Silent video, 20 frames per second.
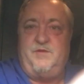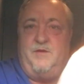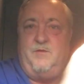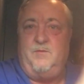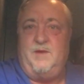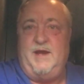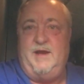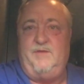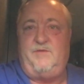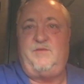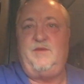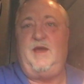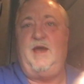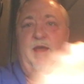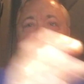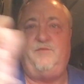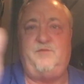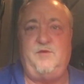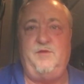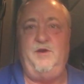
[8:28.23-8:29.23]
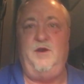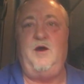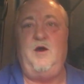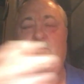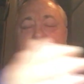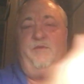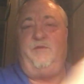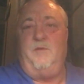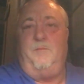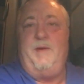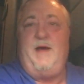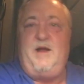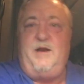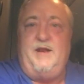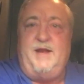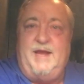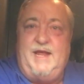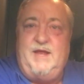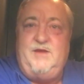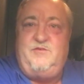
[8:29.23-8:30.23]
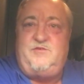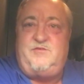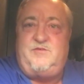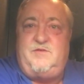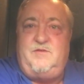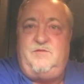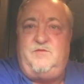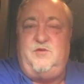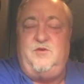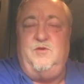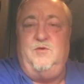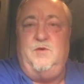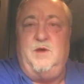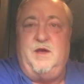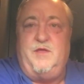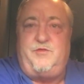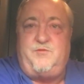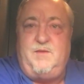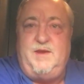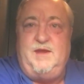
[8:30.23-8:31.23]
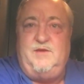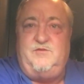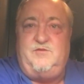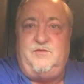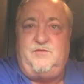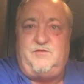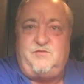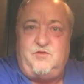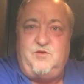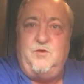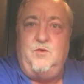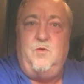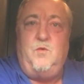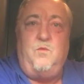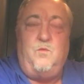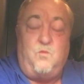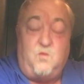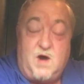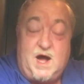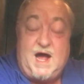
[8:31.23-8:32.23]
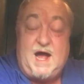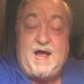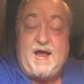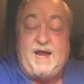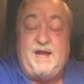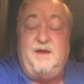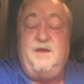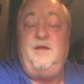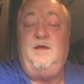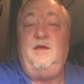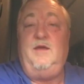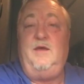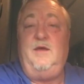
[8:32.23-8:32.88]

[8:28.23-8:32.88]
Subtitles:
on the right side, so they're always about 1 inch to 3 inches too wide